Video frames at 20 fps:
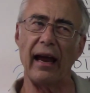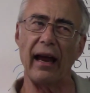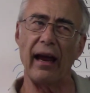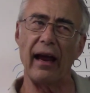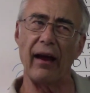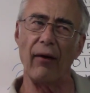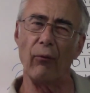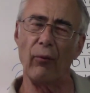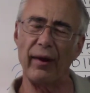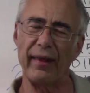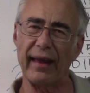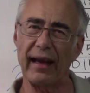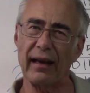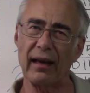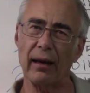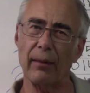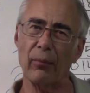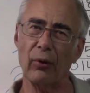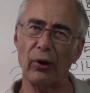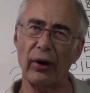And when that
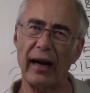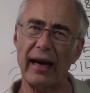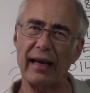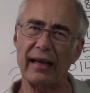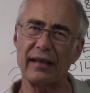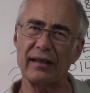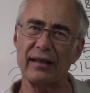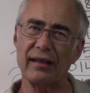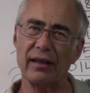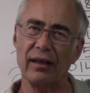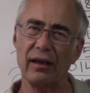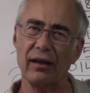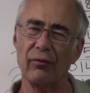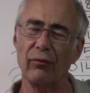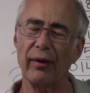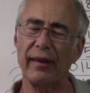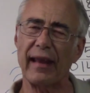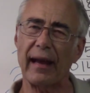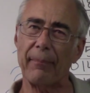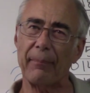
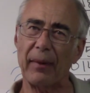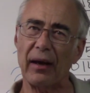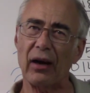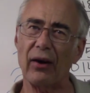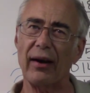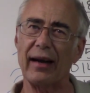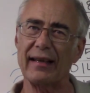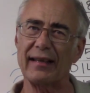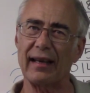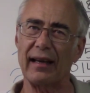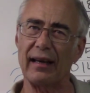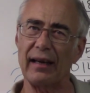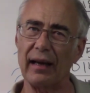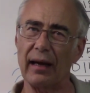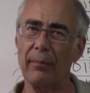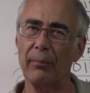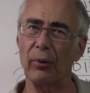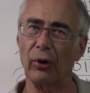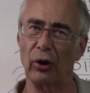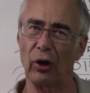bell has a
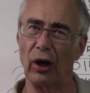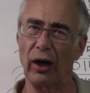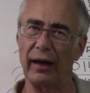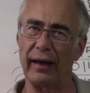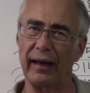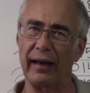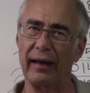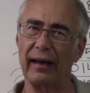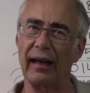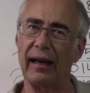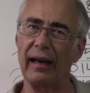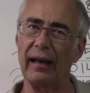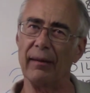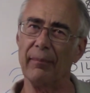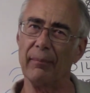number on it, it